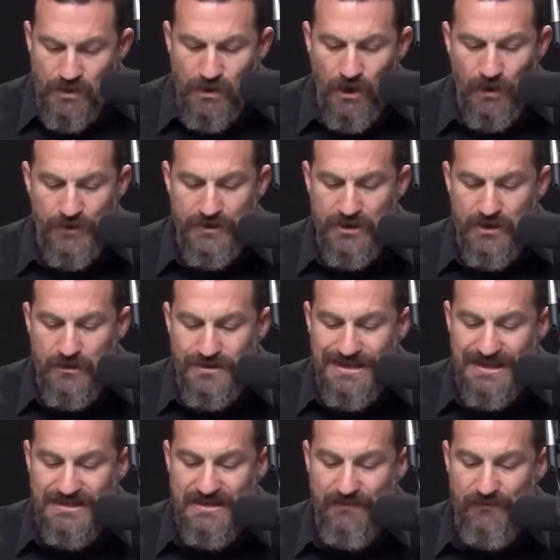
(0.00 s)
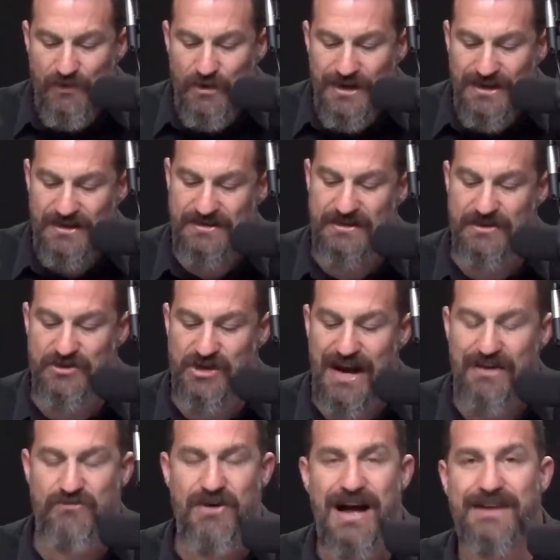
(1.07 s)
called cutis verticus
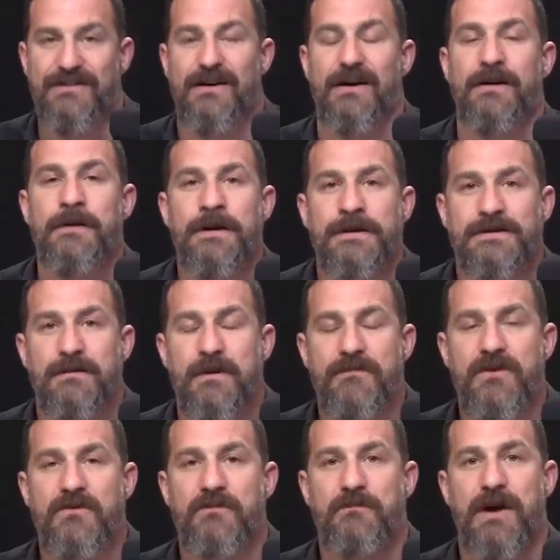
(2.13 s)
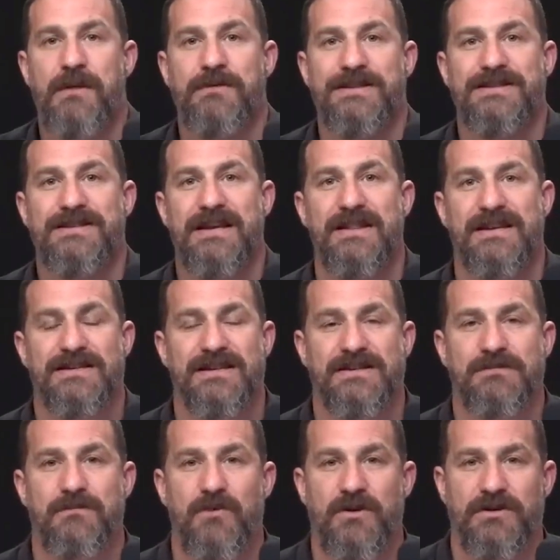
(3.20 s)
gyrata. Some of you have probably seen this.
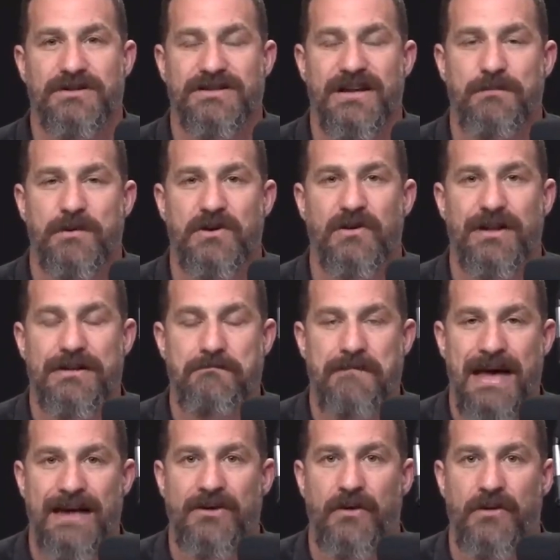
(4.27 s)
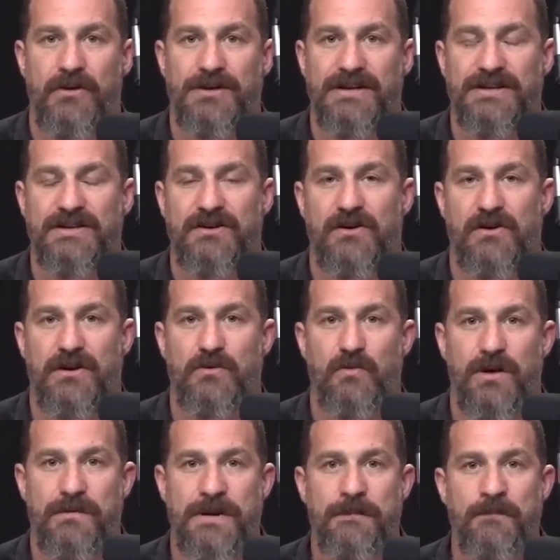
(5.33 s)
It's more typical in men, although it does occur in
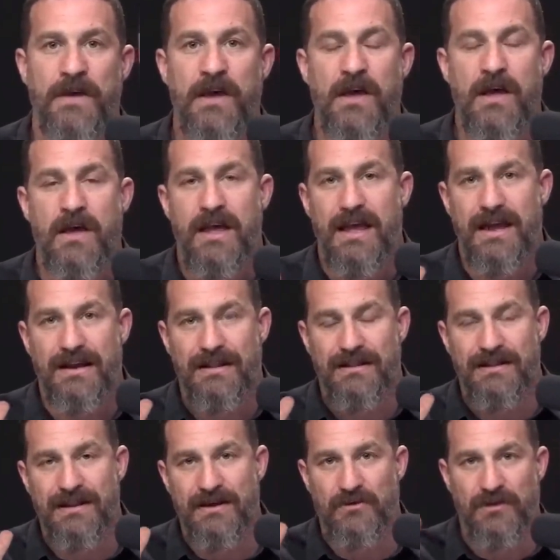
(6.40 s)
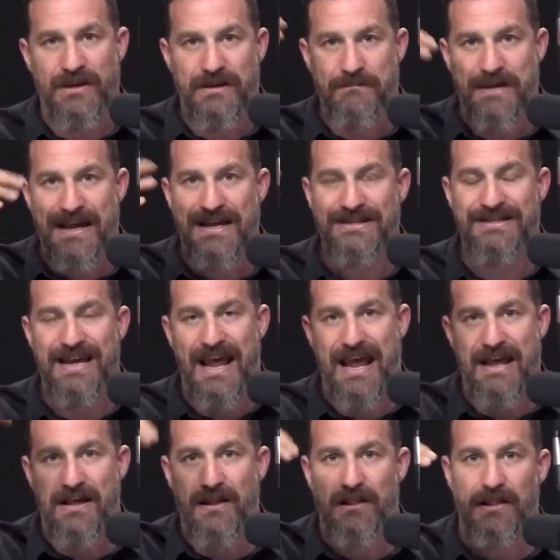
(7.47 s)
women. It literally means
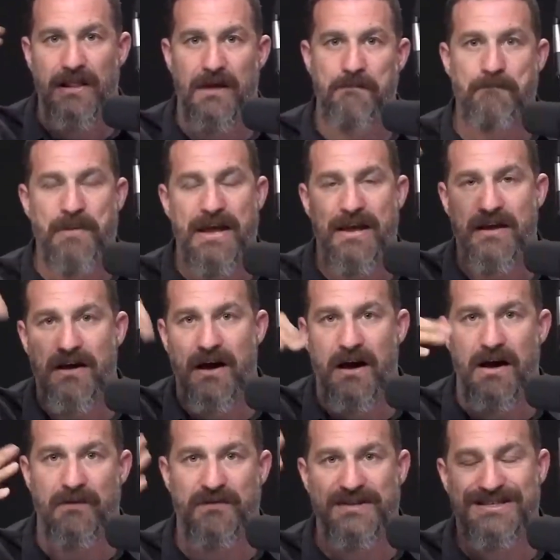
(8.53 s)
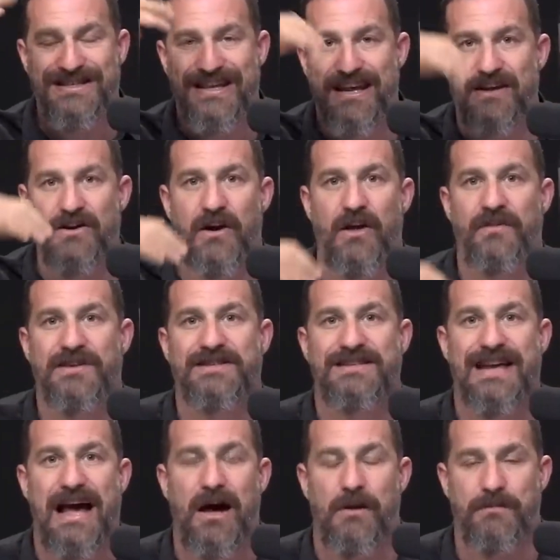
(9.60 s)
a lumping of the skin on the
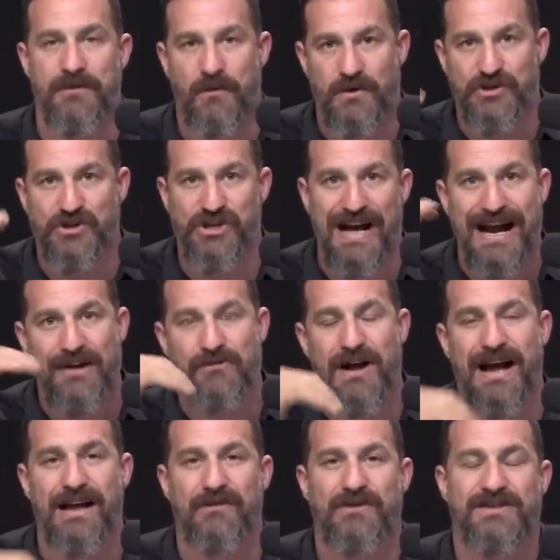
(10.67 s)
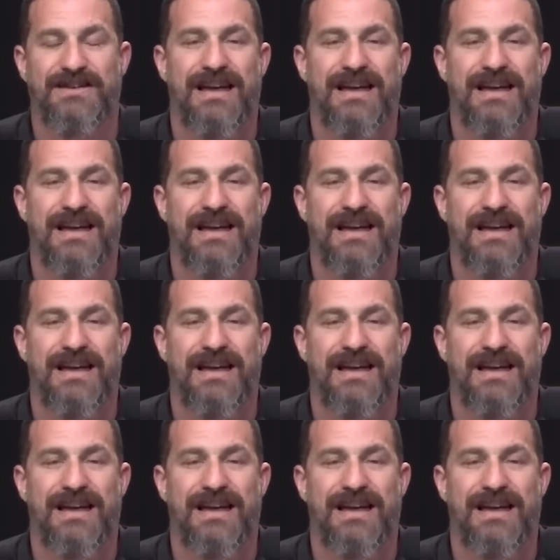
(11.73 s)
scalp, or gyri of the